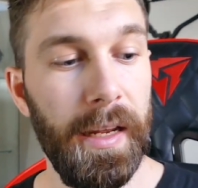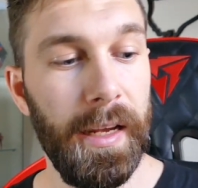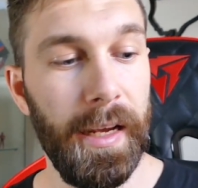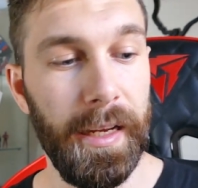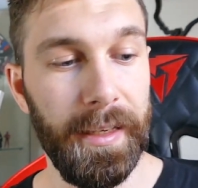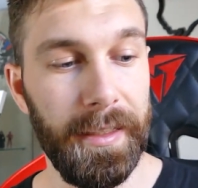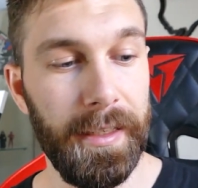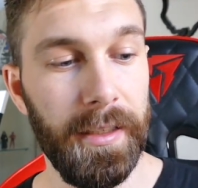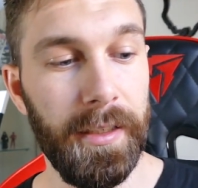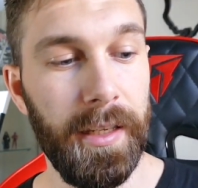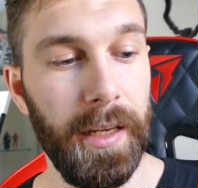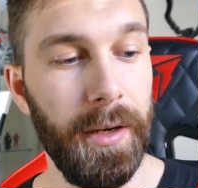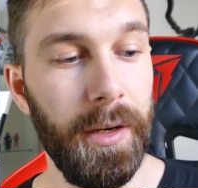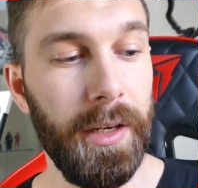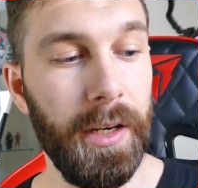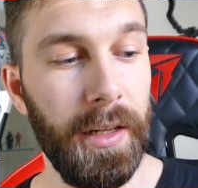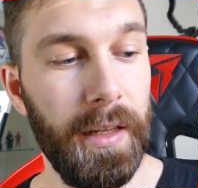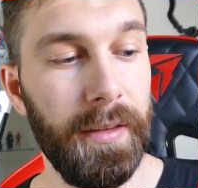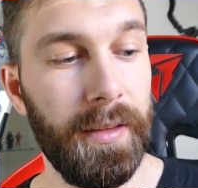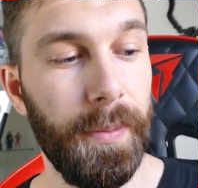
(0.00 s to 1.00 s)
And
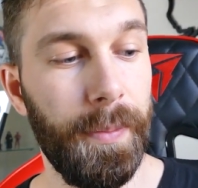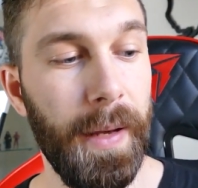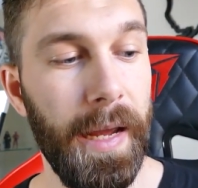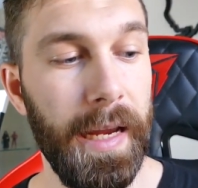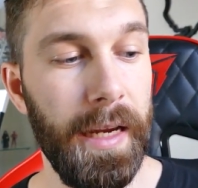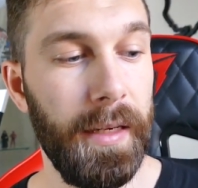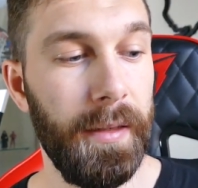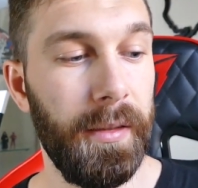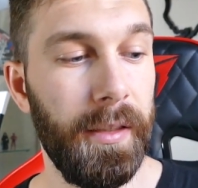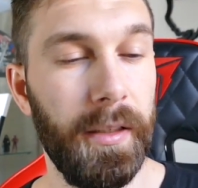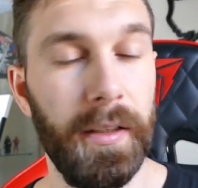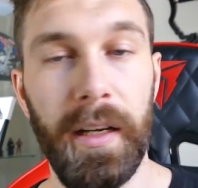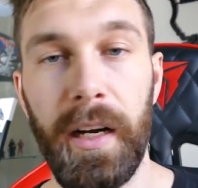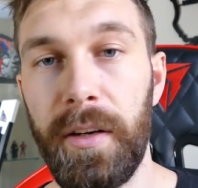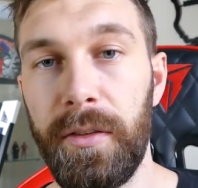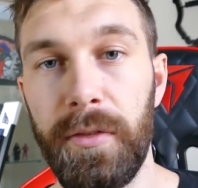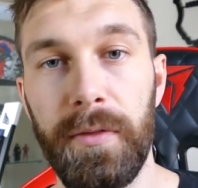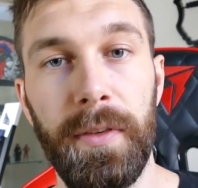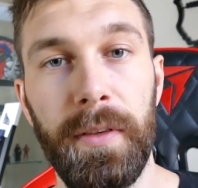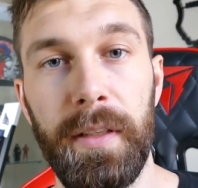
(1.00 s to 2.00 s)
considering you only have to pay,
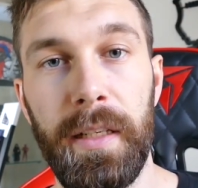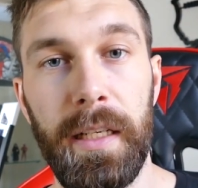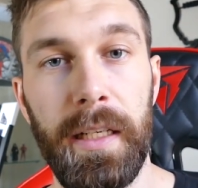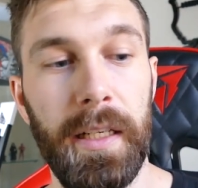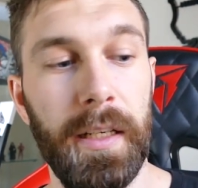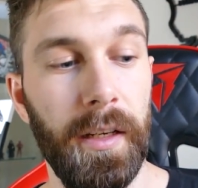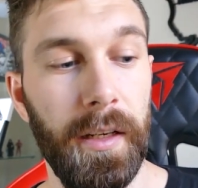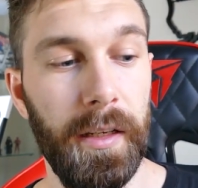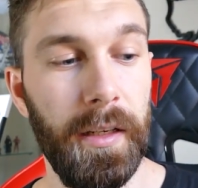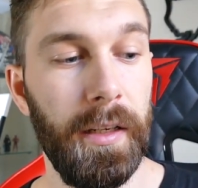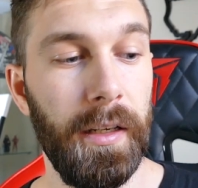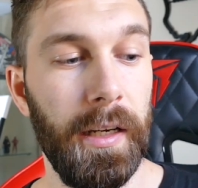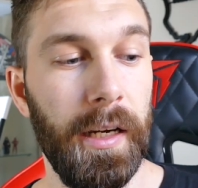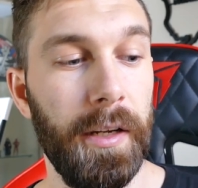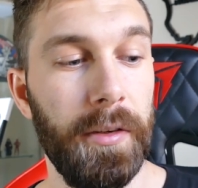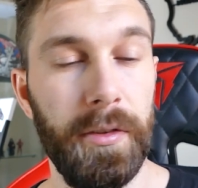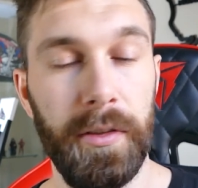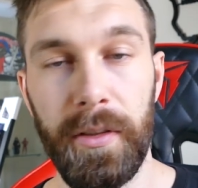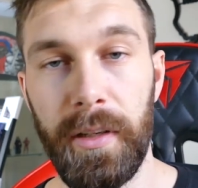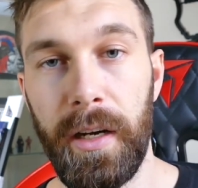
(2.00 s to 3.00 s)
$100 to
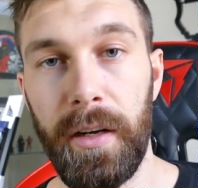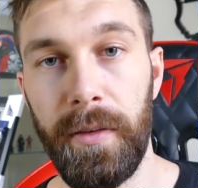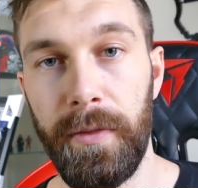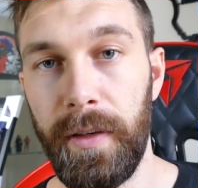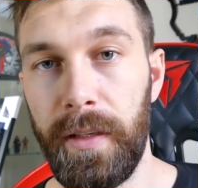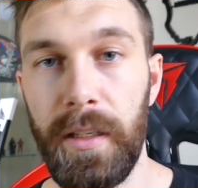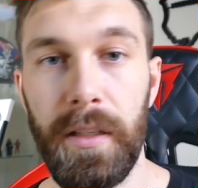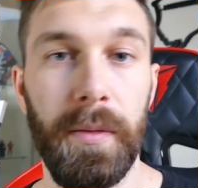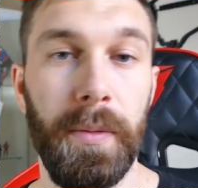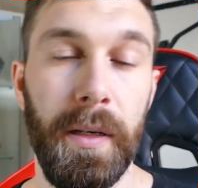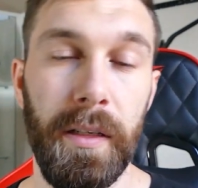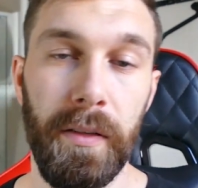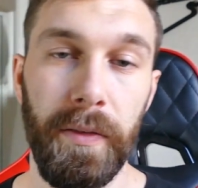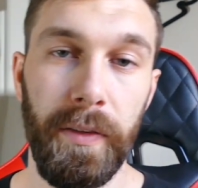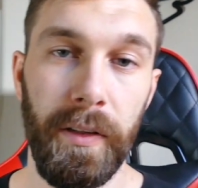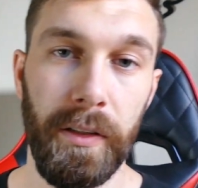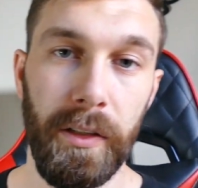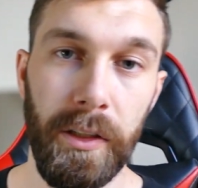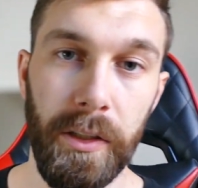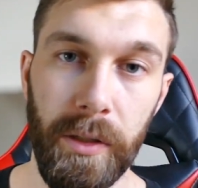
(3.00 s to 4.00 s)
$150, depending
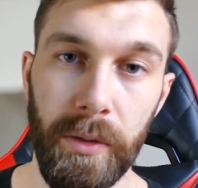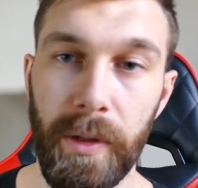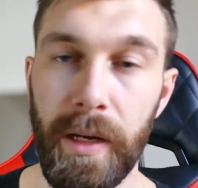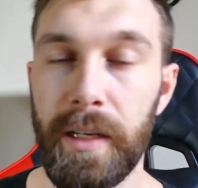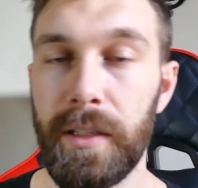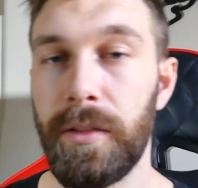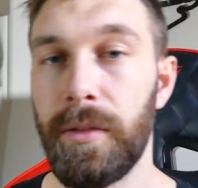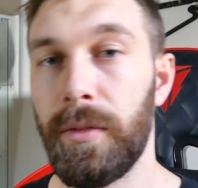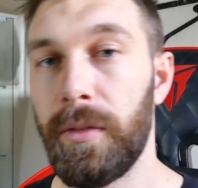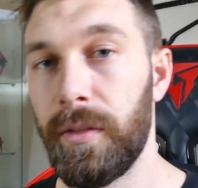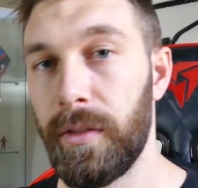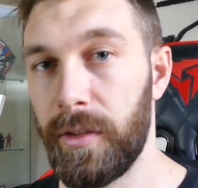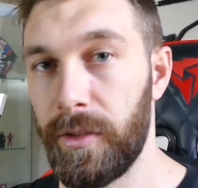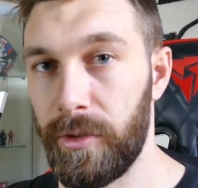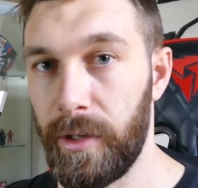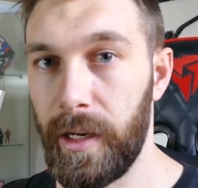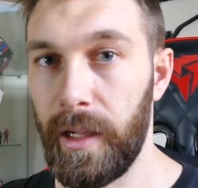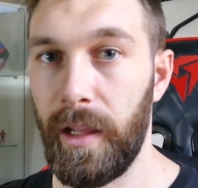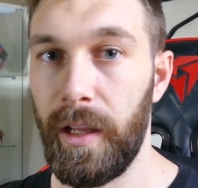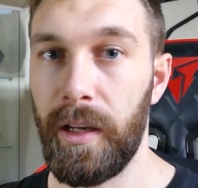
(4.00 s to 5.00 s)
if you're in the US or
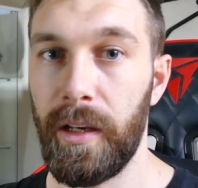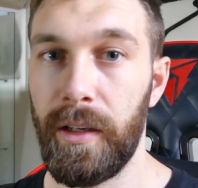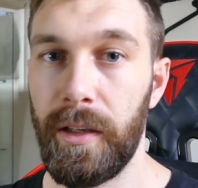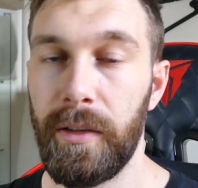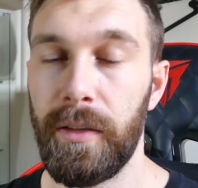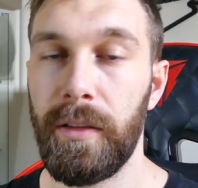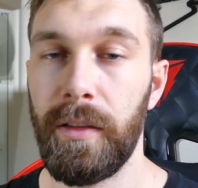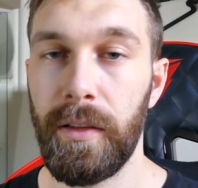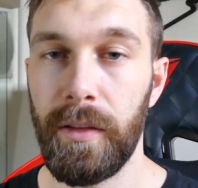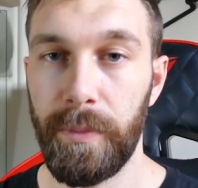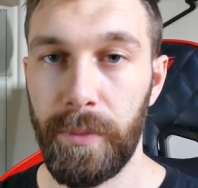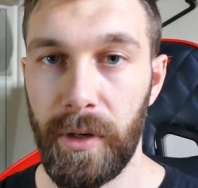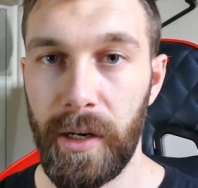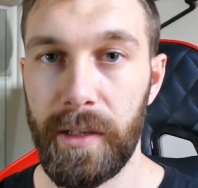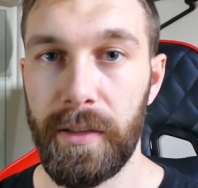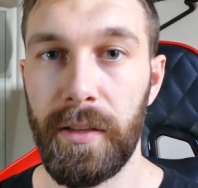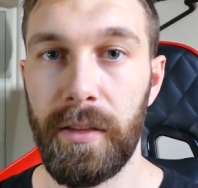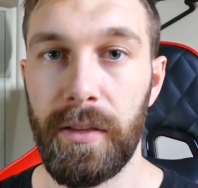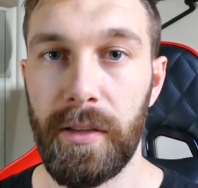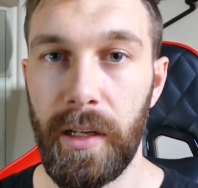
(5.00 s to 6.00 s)
Australia,
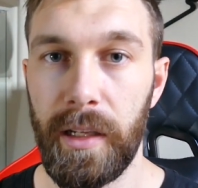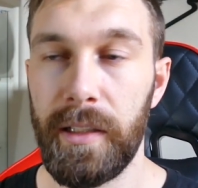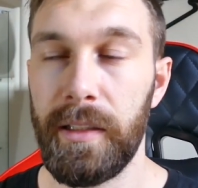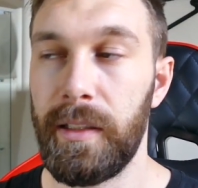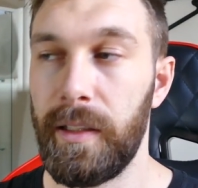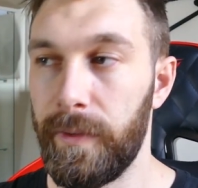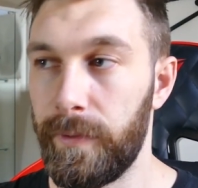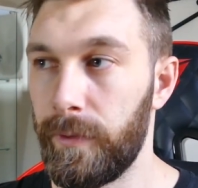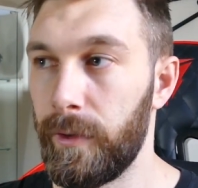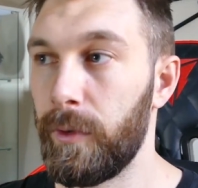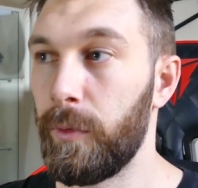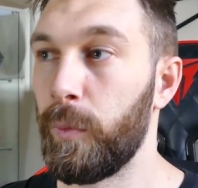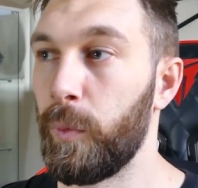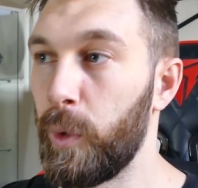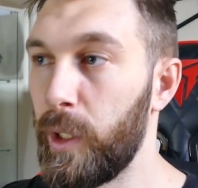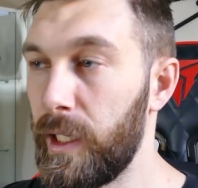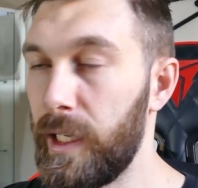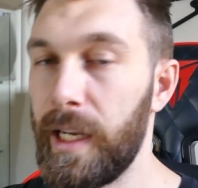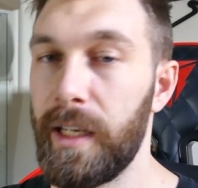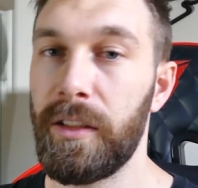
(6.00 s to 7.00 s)
price is slightly different and
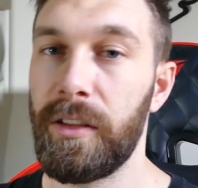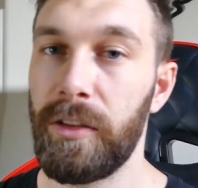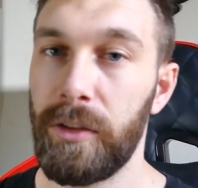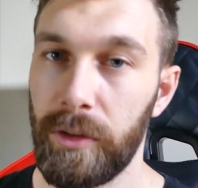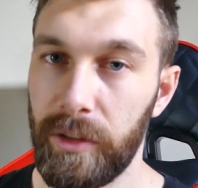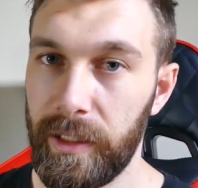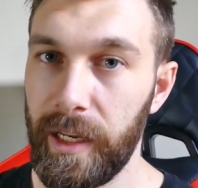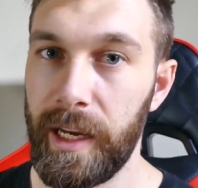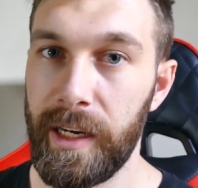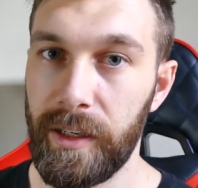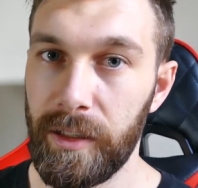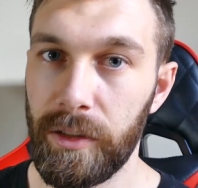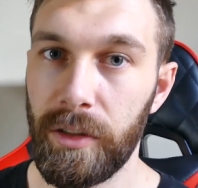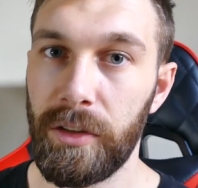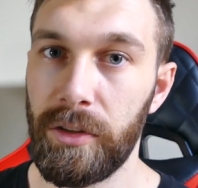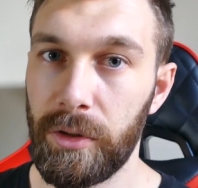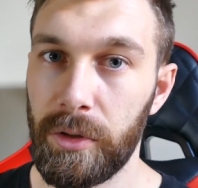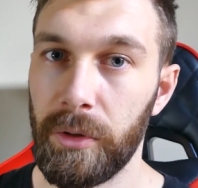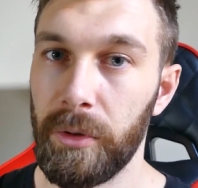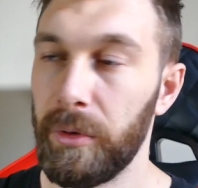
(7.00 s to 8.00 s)
we get taken to
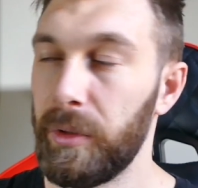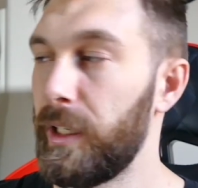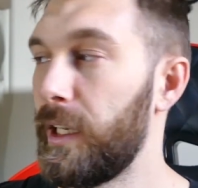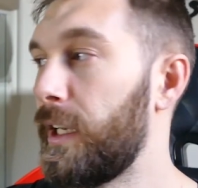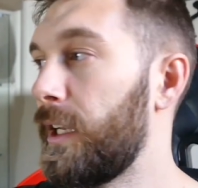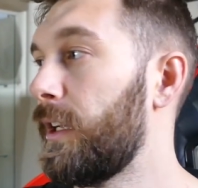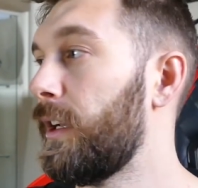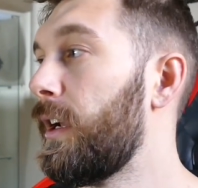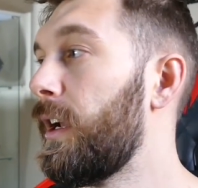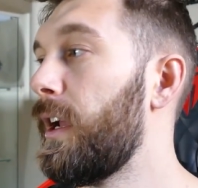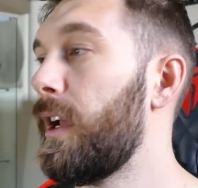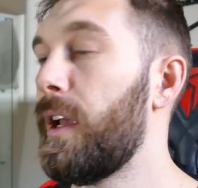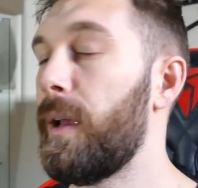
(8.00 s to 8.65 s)
school here.